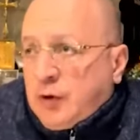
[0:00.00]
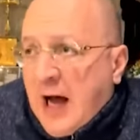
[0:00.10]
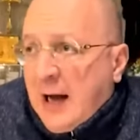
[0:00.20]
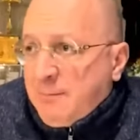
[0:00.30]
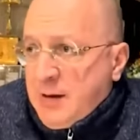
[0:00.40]

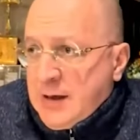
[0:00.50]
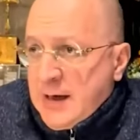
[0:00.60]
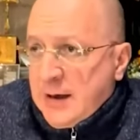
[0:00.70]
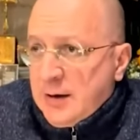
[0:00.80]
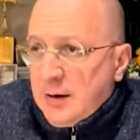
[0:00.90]
I think this
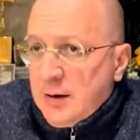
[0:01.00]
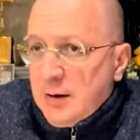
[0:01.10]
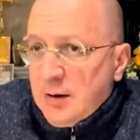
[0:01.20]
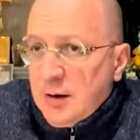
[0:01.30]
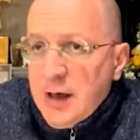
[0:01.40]
is
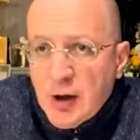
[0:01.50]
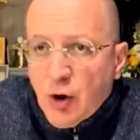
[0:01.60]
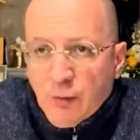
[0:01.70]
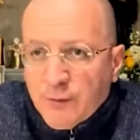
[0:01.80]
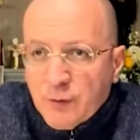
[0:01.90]
clear.
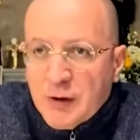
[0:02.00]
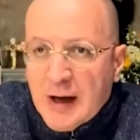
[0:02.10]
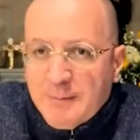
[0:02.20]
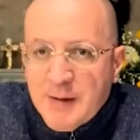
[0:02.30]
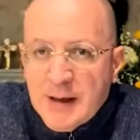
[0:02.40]
And
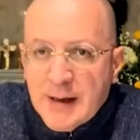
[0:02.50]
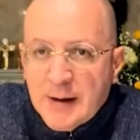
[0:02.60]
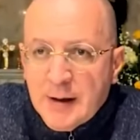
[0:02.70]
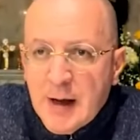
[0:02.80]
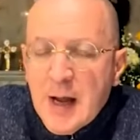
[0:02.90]
most of the time,
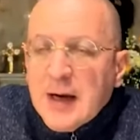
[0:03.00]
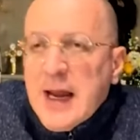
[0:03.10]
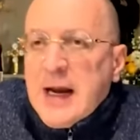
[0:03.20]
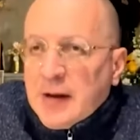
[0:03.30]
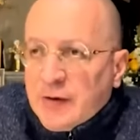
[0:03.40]
the prophets
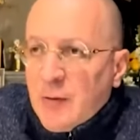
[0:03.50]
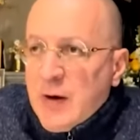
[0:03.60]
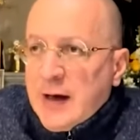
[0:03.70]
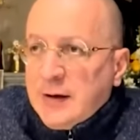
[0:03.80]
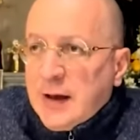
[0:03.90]
did not
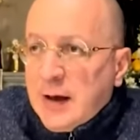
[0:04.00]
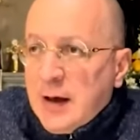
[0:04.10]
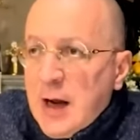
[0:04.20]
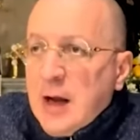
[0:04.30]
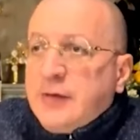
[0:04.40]
prophesy good
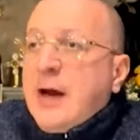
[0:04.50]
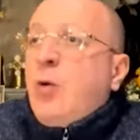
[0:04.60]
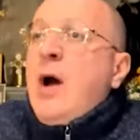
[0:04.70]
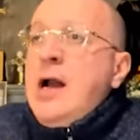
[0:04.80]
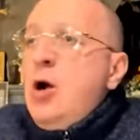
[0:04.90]
things.
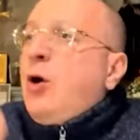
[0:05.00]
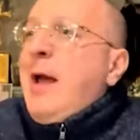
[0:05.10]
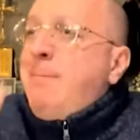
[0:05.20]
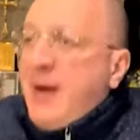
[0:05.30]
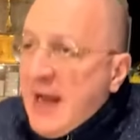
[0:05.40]

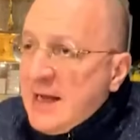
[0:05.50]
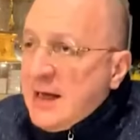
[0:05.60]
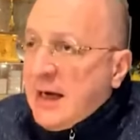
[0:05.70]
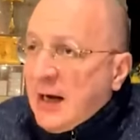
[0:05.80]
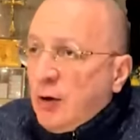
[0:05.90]

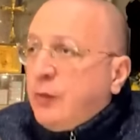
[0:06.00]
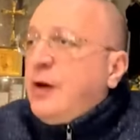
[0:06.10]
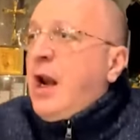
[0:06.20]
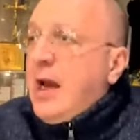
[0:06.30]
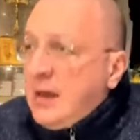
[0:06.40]
But that is
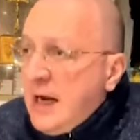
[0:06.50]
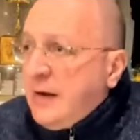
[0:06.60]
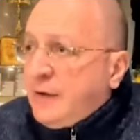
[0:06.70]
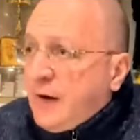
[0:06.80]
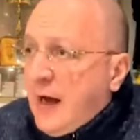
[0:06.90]
another story in
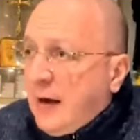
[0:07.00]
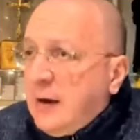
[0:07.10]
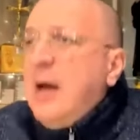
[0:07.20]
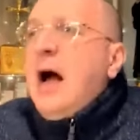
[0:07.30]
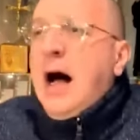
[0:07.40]
the Old
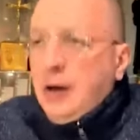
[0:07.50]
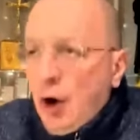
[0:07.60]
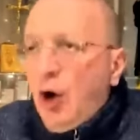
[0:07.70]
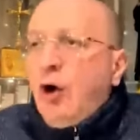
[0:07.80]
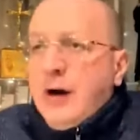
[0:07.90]
Testament. So
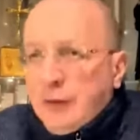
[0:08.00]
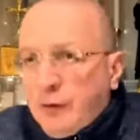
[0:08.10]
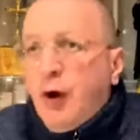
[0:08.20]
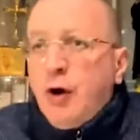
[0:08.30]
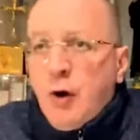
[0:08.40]
it seems to
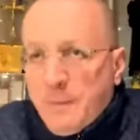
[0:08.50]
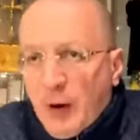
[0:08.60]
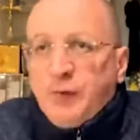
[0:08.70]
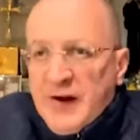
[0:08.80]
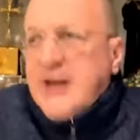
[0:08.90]
me that for
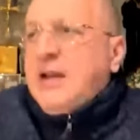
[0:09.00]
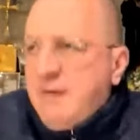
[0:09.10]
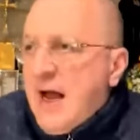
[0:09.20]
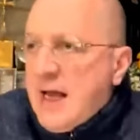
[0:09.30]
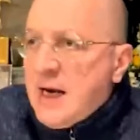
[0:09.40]
years I've
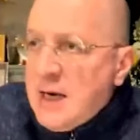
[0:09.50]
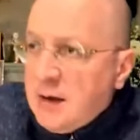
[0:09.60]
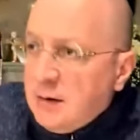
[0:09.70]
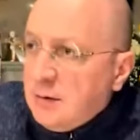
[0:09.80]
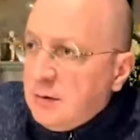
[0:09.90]
been shouting the
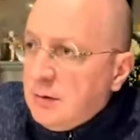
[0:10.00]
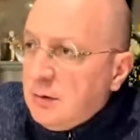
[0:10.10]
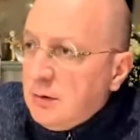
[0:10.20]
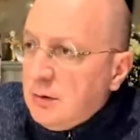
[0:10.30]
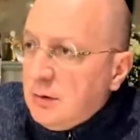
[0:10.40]
truth,
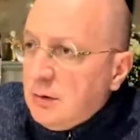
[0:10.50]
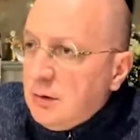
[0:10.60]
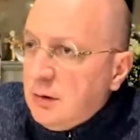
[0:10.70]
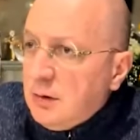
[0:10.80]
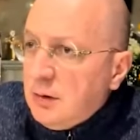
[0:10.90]
and I
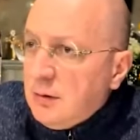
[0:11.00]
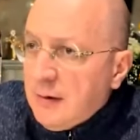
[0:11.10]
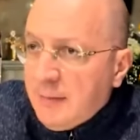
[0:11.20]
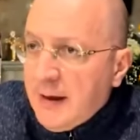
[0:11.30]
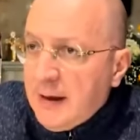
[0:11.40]
would
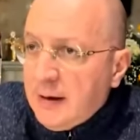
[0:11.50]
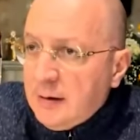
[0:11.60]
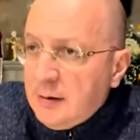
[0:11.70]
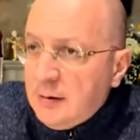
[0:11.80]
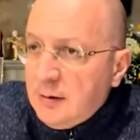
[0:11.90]
not
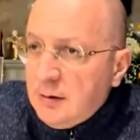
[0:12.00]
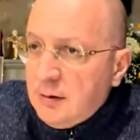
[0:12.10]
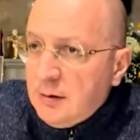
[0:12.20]
want,